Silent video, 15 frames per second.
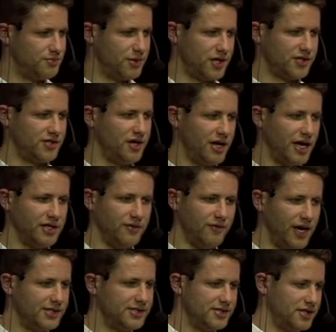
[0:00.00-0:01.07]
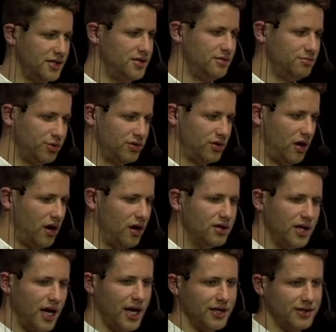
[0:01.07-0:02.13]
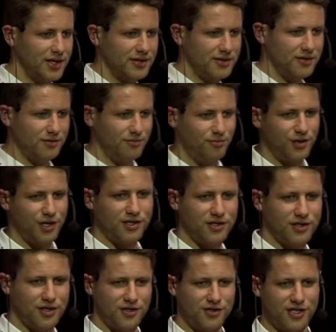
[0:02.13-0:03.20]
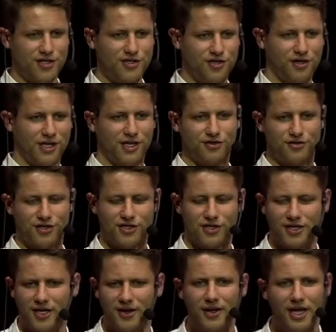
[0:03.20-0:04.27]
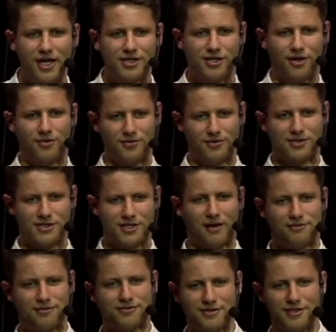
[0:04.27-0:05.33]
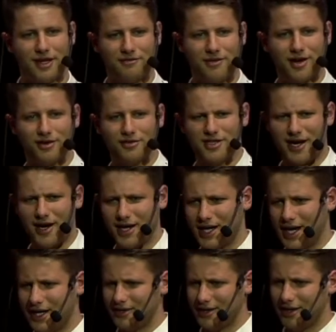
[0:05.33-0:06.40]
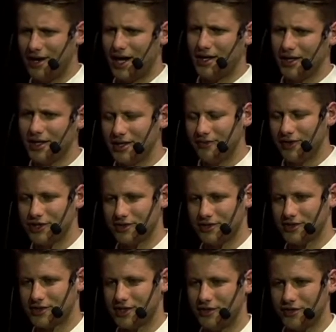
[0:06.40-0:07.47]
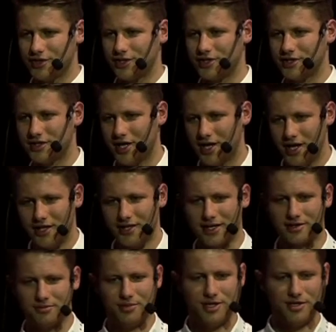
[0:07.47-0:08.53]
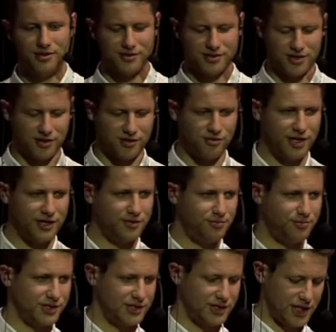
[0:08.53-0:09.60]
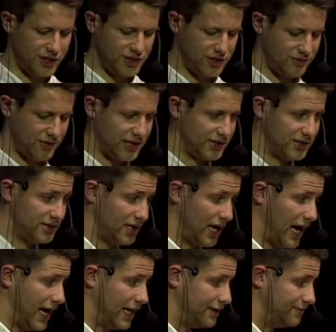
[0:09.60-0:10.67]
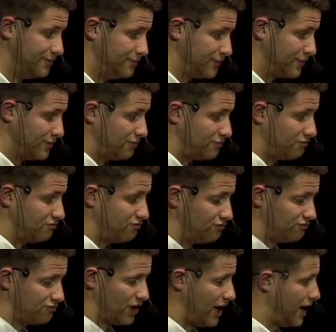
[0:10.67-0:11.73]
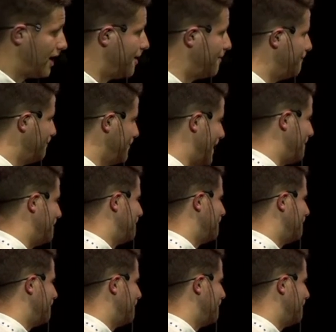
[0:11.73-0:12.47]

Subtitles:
because there are devices that you put on and that sent you electricity. So stuff are out there, and there are individual solutions that could be used as a creative presentation devices. And yeah,